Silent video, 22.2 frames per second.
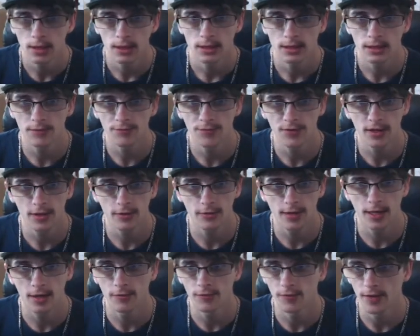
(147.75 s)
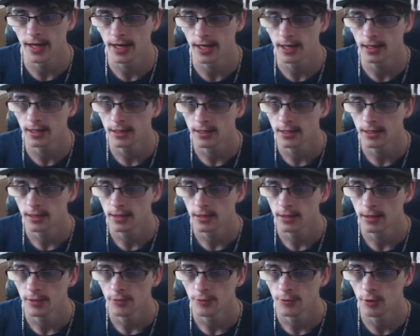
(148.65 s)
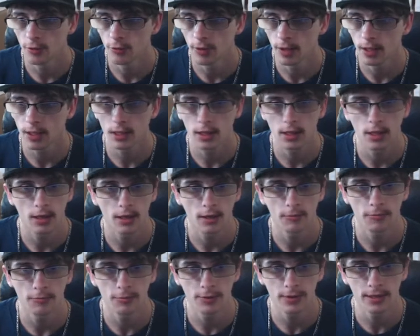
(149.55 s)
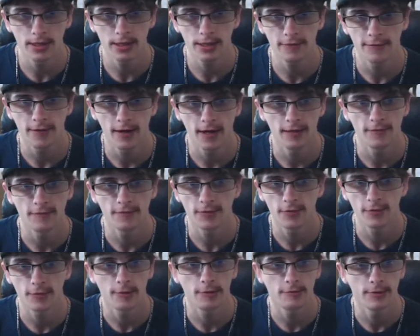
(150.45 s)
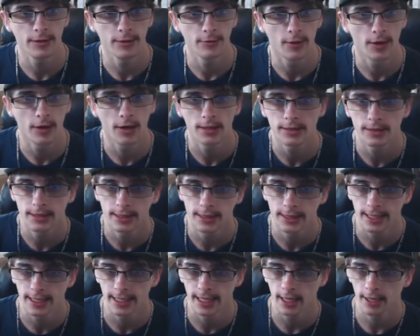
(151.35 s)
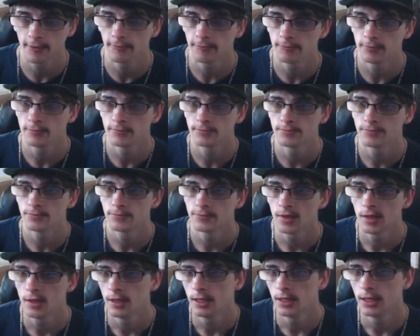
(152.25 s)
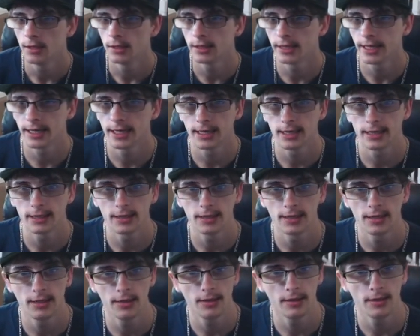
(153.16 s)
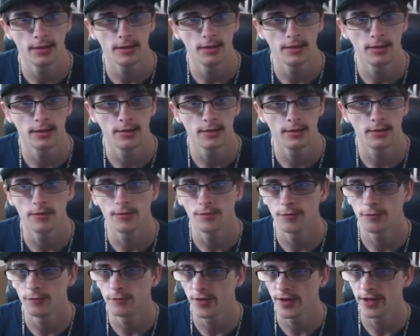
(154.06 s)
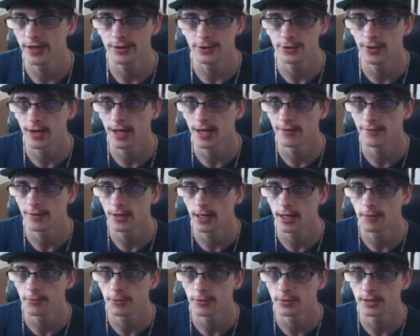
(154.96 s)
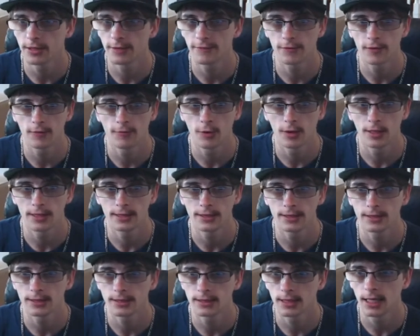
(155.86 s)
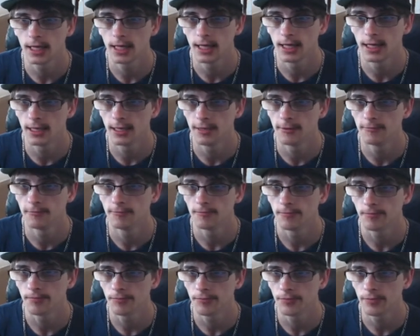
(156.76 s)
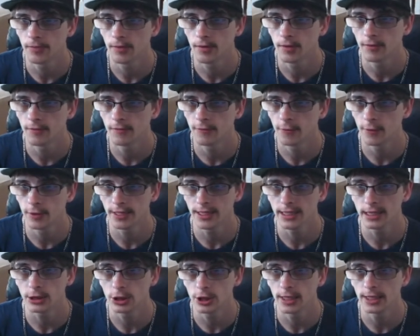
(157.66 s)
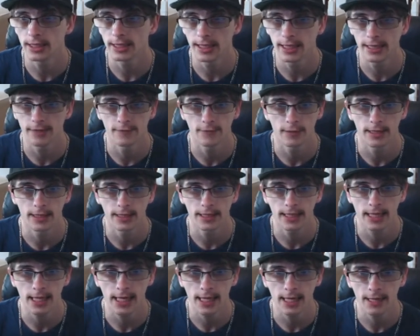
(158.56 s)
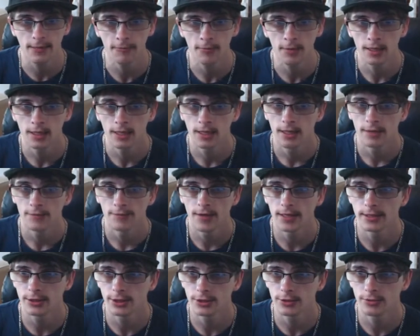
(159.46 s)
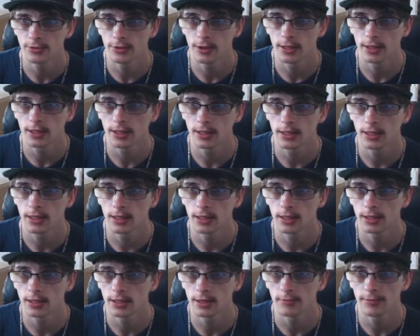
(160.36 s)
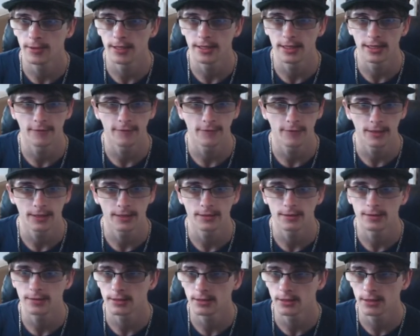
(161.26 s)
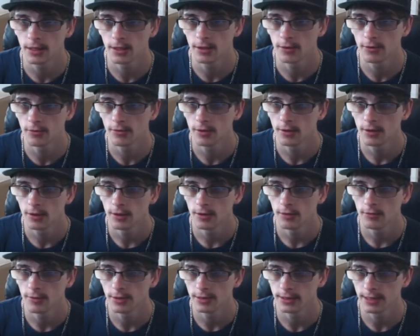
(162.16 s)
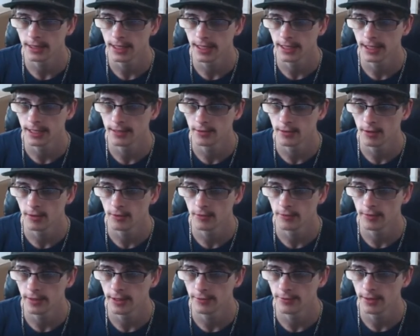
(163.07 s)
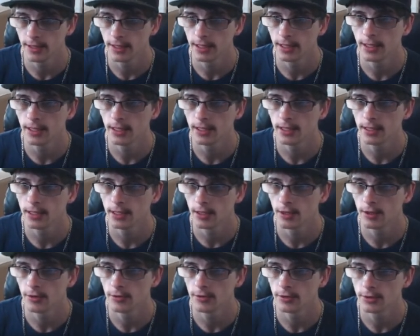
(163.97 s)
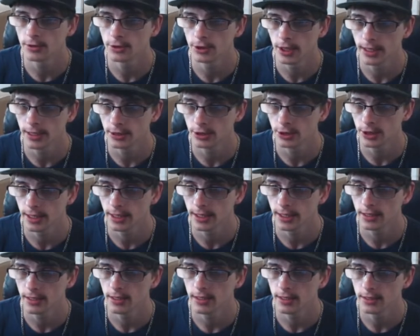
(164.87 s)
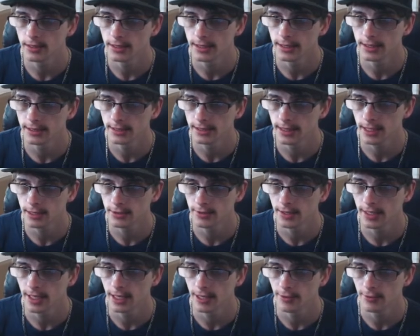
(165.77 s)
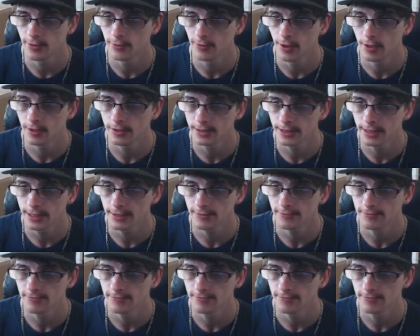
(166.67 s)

Something around there will work completely fine for what we want today. Again, they do have a couple different ones for each and every game that do look a little bit different. So once again, we would go change it to exactly how we want it.